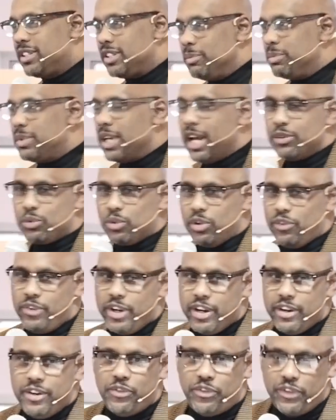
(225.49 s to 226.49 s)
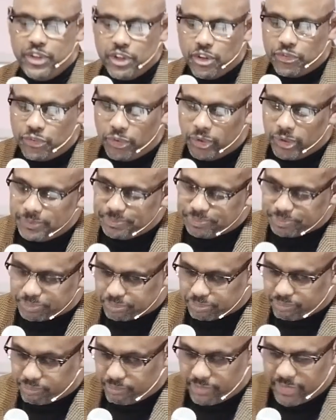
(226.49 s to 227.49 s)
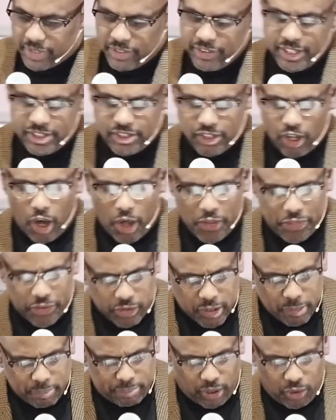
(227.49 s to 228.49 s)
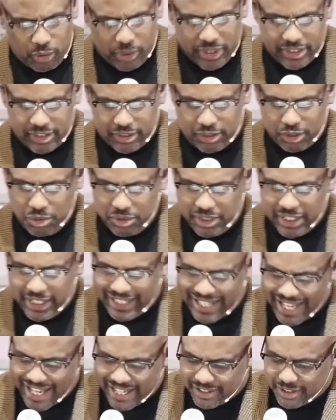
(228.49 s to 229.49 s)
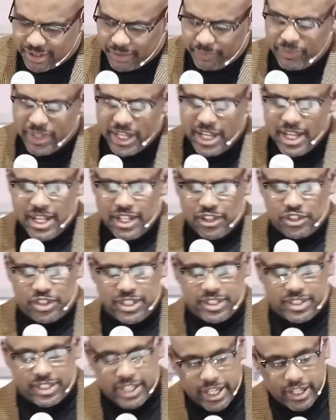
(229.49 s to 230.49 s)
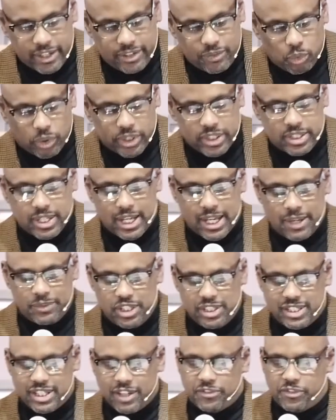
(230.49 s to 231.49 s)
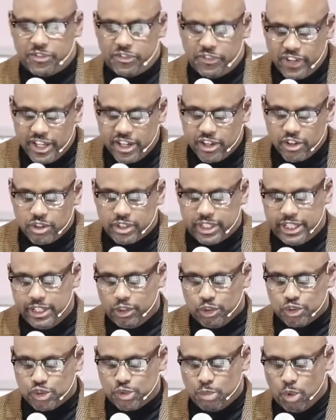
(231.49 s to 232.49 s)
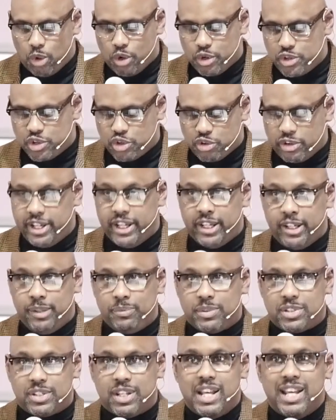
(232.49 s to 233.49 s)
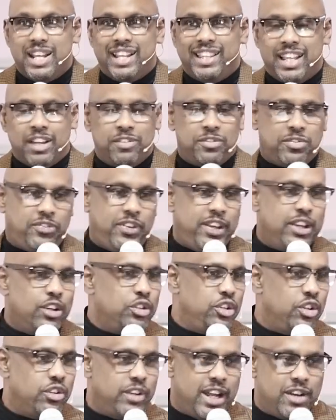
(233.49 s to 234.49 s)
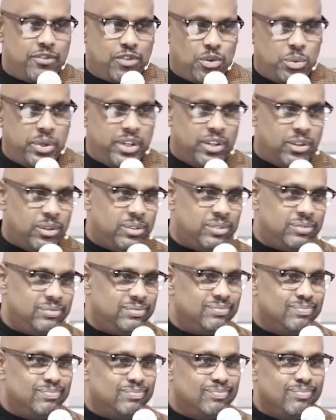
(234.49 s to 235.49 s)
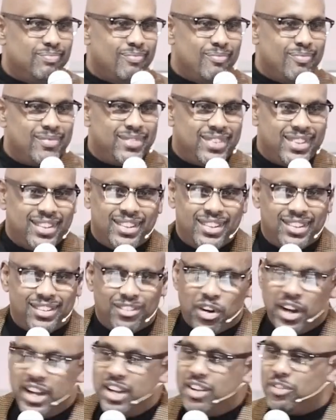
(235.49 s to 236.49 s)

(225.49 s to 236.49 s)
Sometimes we're very fearful. This author and poet, Susie Kasem, she said one time, she said, fear kills more dreams than failure ever will. Right?